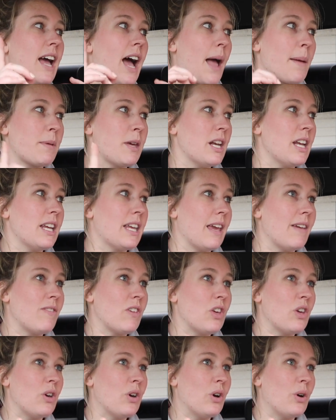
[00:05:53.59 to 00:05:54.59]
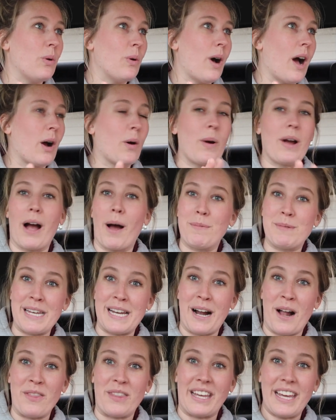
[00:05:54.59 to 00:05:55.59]
I'm gonna give you a quick
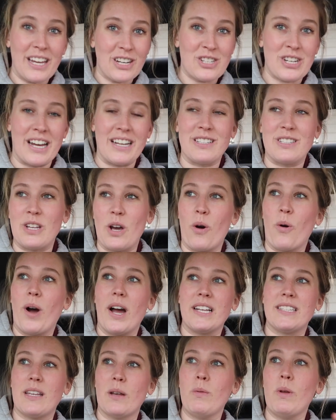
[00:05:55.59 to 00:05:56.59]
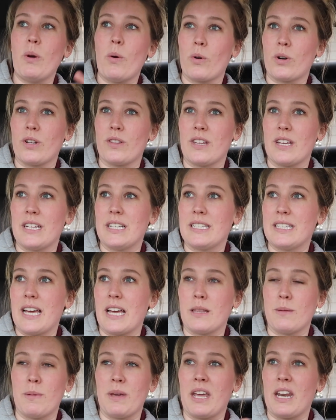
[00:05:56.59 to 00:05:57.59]
update on the kitchen. So I said we ordered this
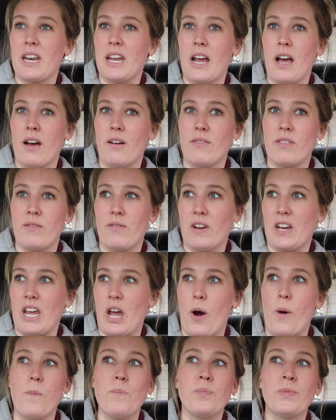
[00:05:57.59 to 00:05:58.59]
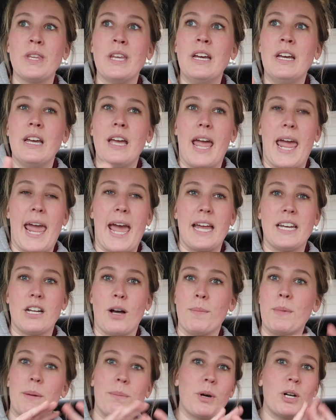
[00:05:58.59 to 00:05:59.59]
at the beginning of the video, and
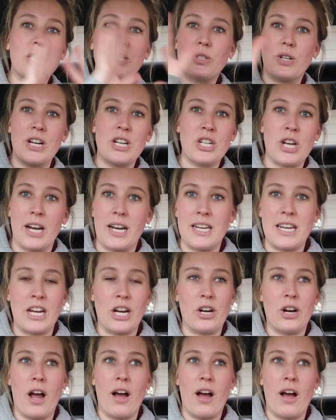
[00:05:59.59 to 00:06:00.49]
I'm gonna put a screenshot in here